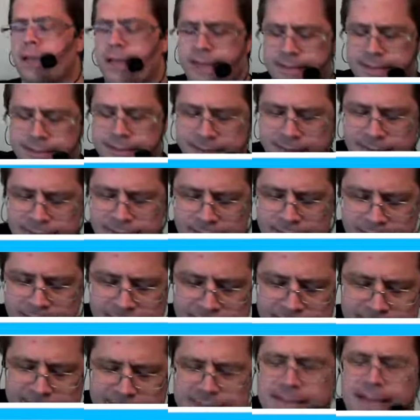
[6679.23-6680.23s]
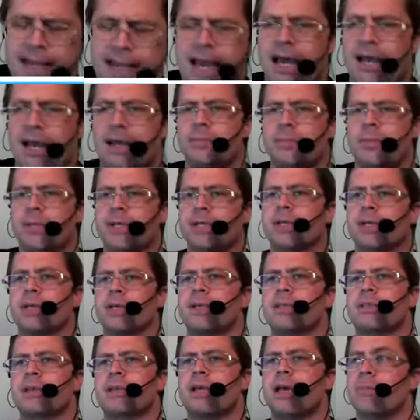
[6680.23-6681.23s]
It's sad
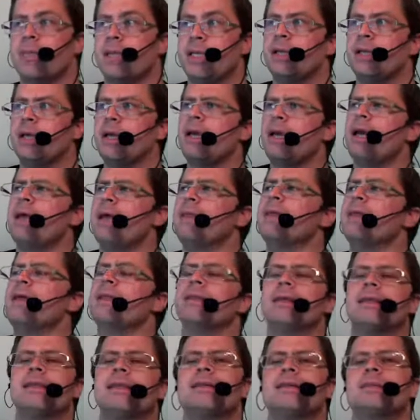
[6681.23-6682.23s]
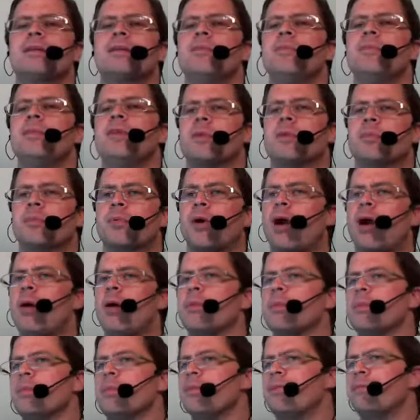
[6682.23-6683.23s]
because, I mean, and like, that's going to be the
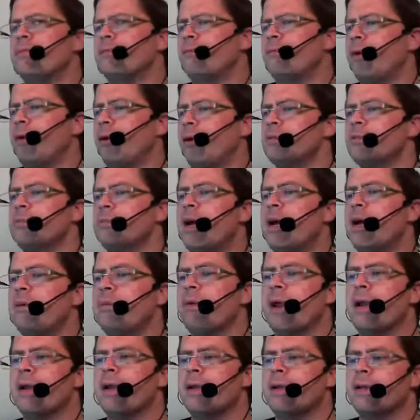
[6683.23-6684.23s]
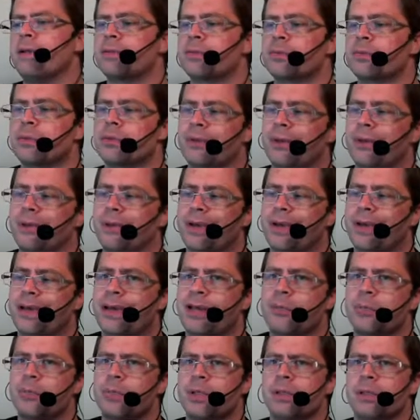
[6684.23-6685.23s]
problem. If it falls in my rankings, well,
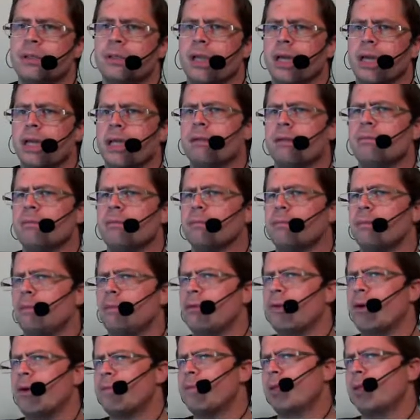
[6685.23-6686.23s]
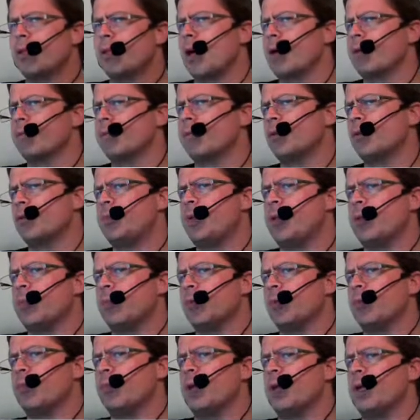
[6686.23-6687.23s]
okay, but like, you have a lot of other
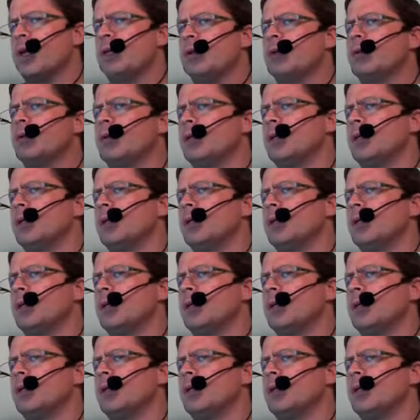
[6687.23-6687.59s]
people that might